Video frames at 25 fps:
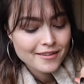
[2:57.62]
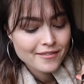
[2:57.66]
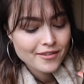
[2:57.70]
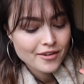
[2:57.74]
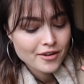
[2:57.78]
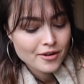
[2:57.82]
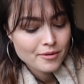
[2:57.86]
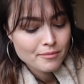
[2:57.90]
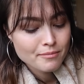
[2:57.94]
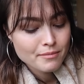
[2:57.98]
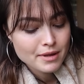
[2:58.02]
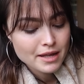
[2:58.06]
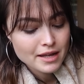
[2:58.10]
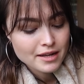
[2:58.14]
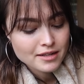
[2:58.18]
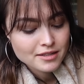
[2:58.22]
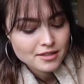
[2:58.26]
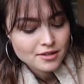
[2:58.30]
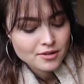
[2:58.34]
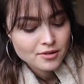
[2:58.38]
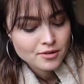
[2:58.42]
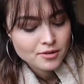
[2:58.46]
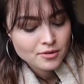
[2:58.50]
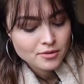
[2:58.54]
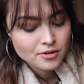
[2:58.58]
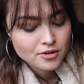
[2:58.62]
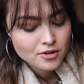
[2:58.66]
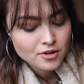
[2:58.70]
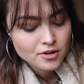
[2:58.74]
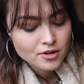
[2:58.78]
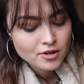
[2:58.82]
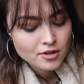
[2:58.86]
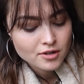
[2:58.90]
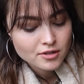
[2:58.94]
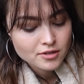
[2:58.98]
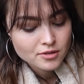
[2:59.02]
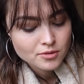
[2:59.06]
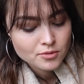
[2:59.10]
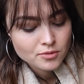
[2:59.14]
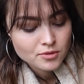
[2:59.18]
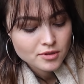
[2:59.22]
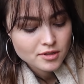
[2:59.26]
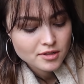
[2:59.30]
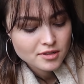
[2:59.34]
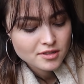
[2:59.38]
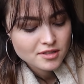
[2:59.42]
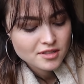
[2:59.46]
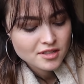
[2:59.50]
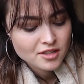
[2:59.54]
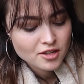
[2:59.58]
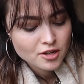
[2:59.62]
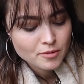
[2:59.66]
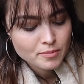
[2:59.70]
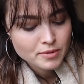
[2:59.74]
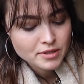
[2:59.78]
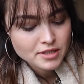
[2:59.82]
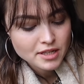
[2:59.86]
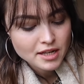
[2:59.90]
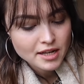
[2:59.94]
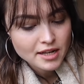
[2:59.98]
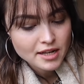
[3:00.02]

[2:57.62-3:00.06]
Give her a mix. Oh god, all the syrup has